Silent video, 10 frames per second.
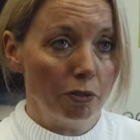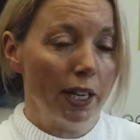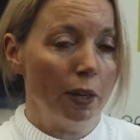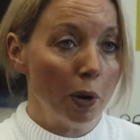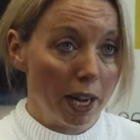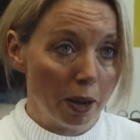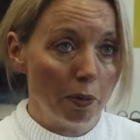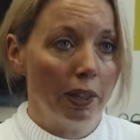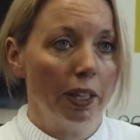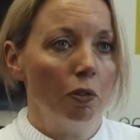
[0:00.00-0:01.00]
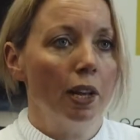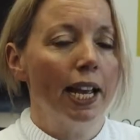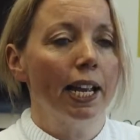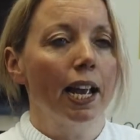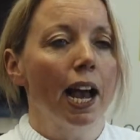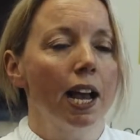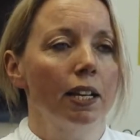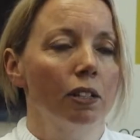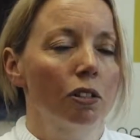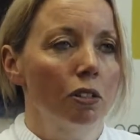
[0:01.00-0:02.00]
way, working with the UK
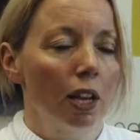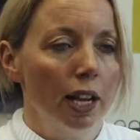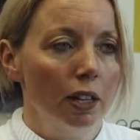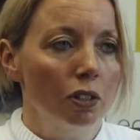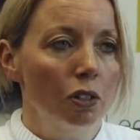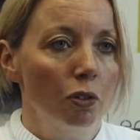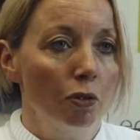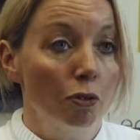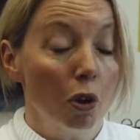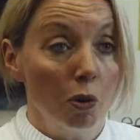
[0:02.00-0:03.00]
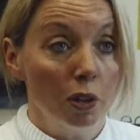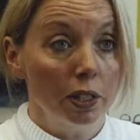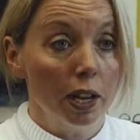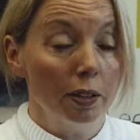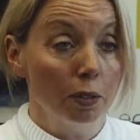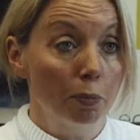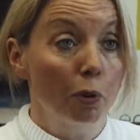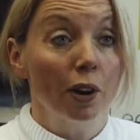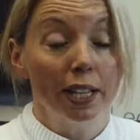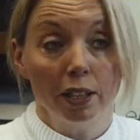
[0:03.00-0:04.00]
and to forward and to
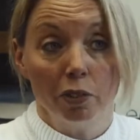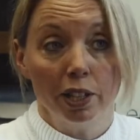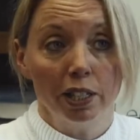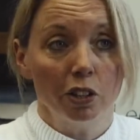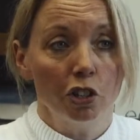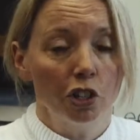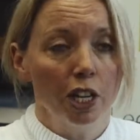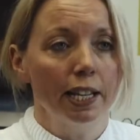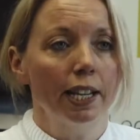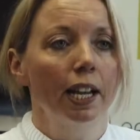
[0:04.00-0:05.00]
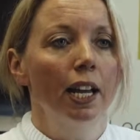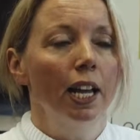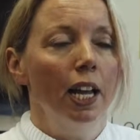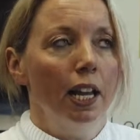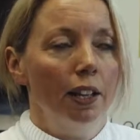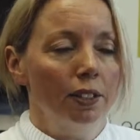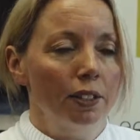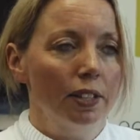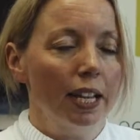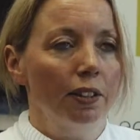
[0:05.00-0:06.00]
progress our research agenda. That's the
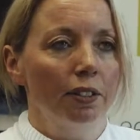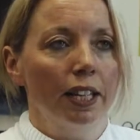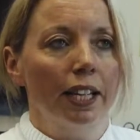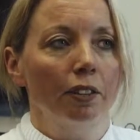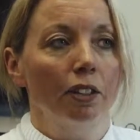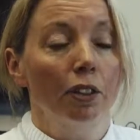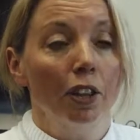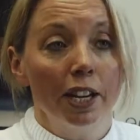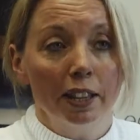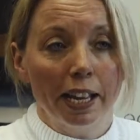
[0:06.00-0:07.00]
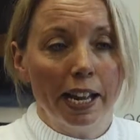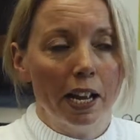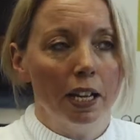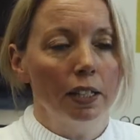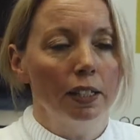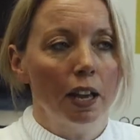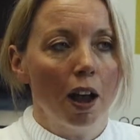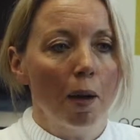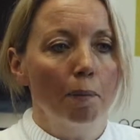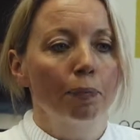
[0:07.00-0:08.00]
second thing. The third thing is
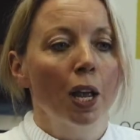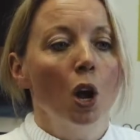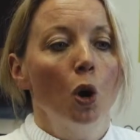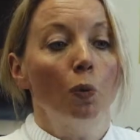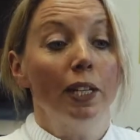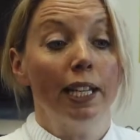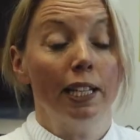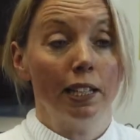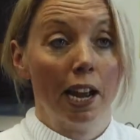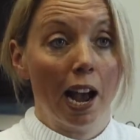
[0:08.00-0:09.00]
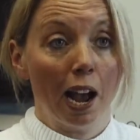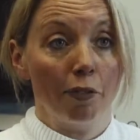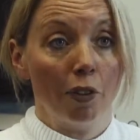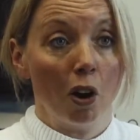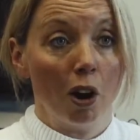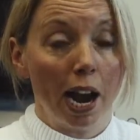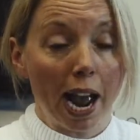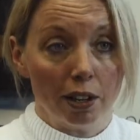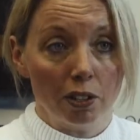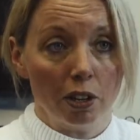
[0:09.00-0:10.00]
we need to have our
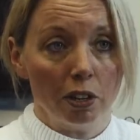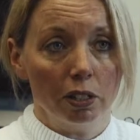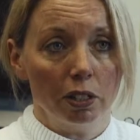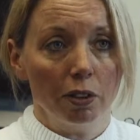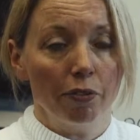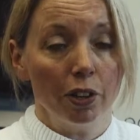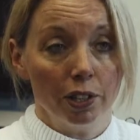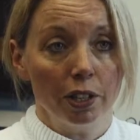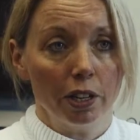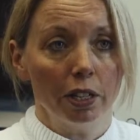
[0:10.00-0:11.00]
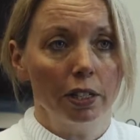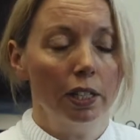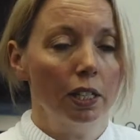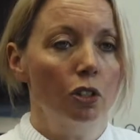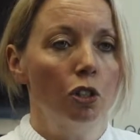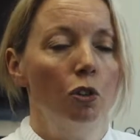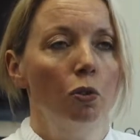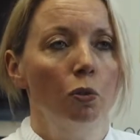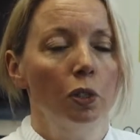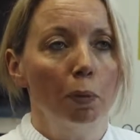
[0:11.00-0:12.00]
actors, the funders,
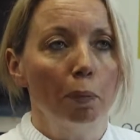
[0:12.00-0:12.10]
to